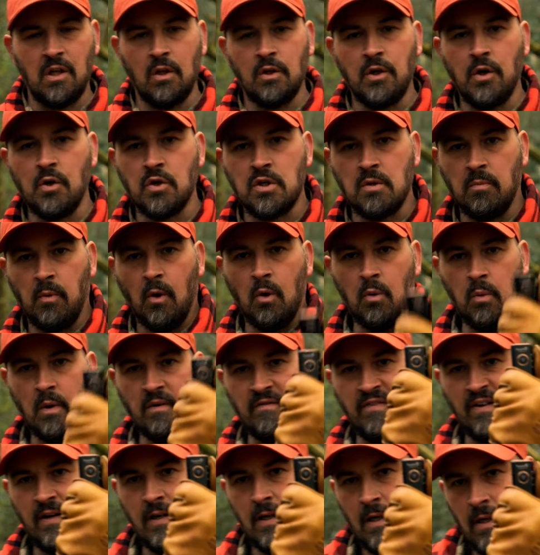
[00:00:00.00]
still usable
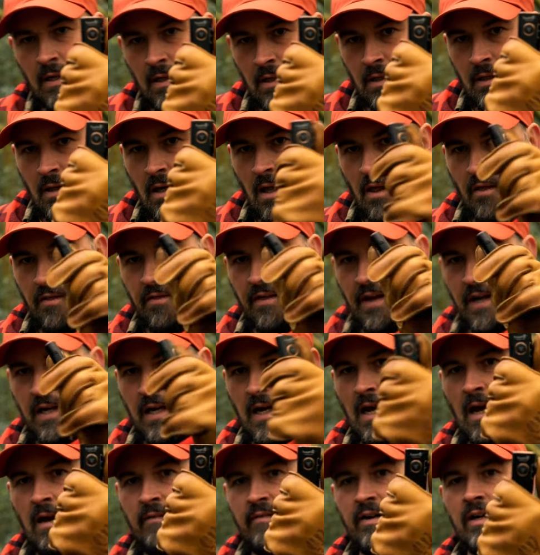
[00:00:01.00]
with thick,
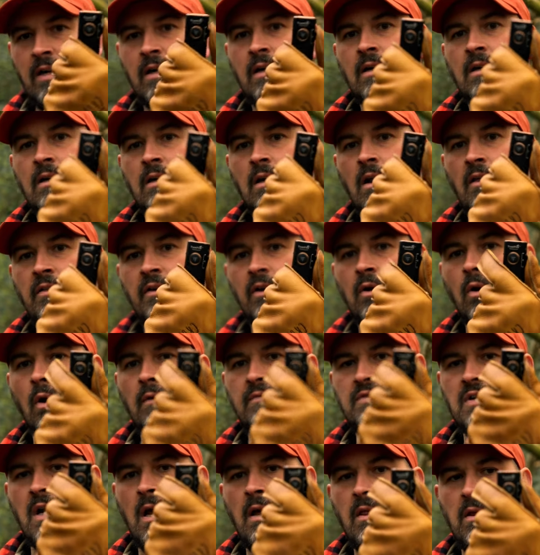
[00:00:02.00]
heavy leather
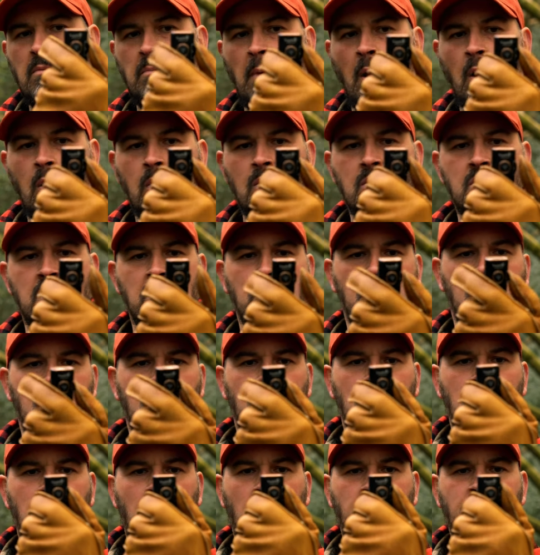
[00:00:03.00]
gloves like the Mogs
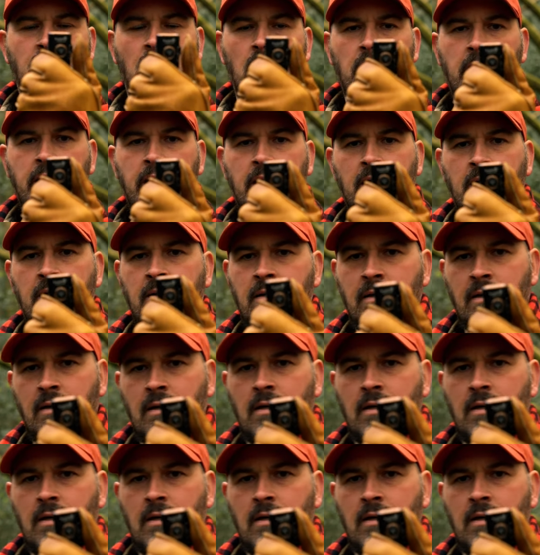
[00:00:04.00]
I've got here,